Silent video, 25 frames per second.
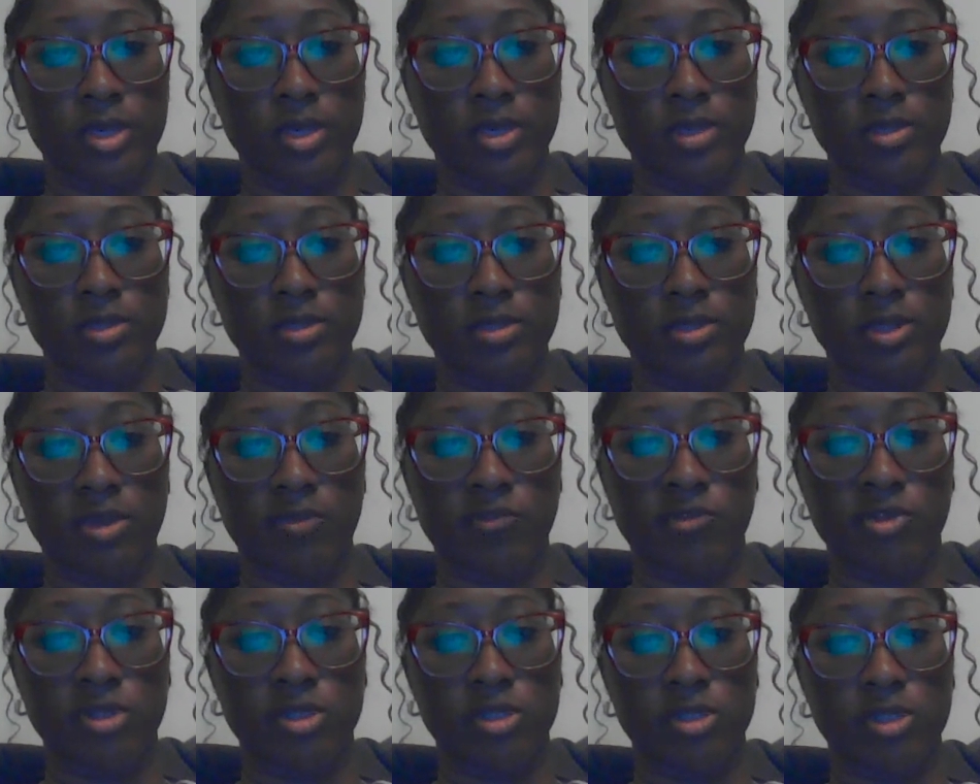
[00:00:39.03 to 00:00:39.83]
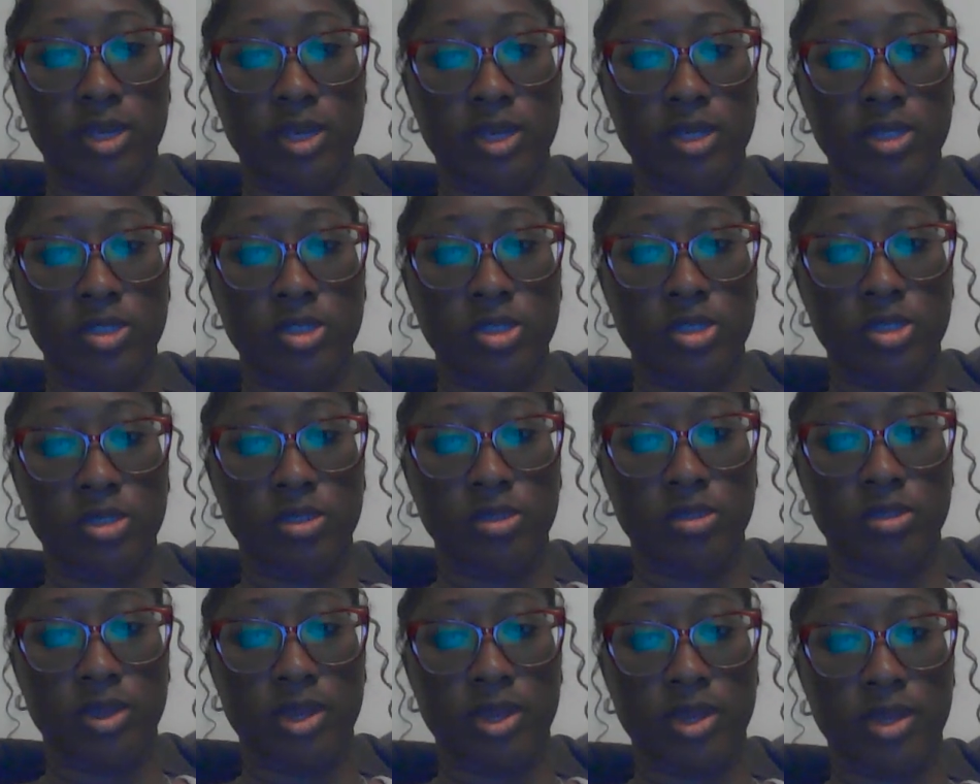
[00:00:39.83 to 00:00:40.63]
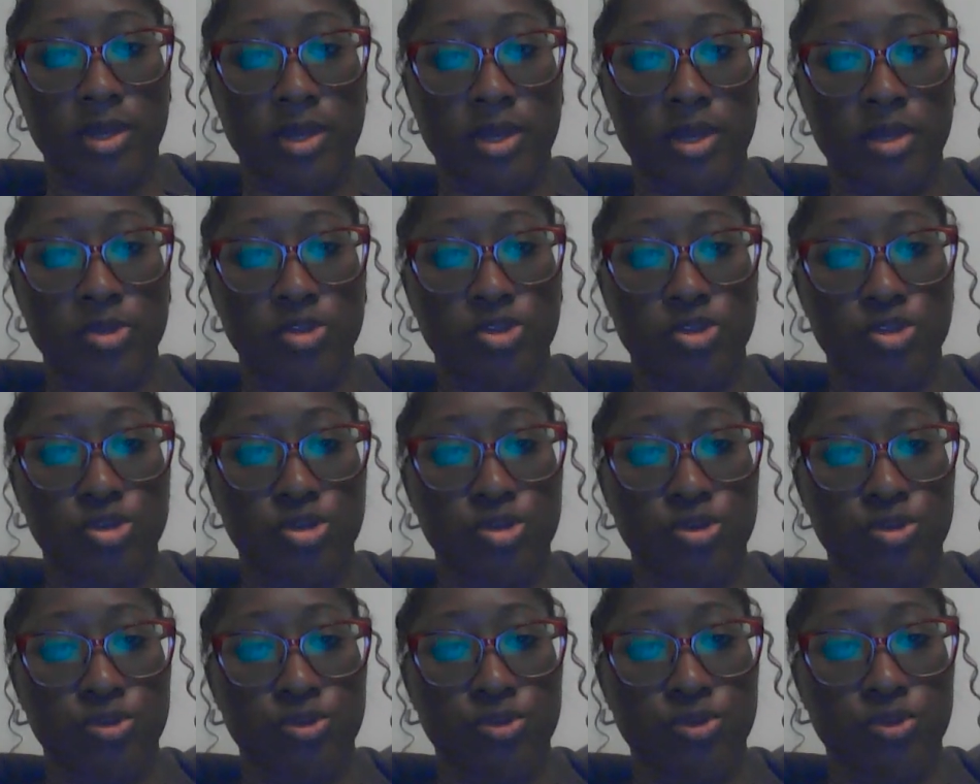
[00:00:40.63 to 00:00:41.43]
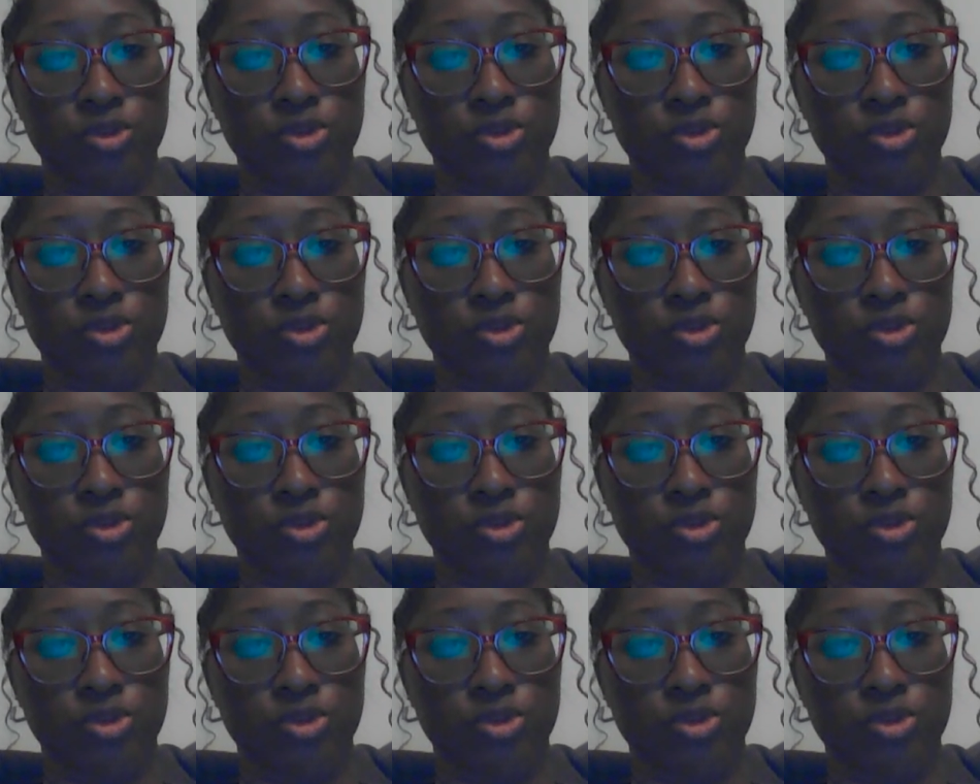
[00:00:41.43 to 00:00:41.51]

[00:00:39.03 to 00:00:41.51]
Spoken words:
7 stages and 2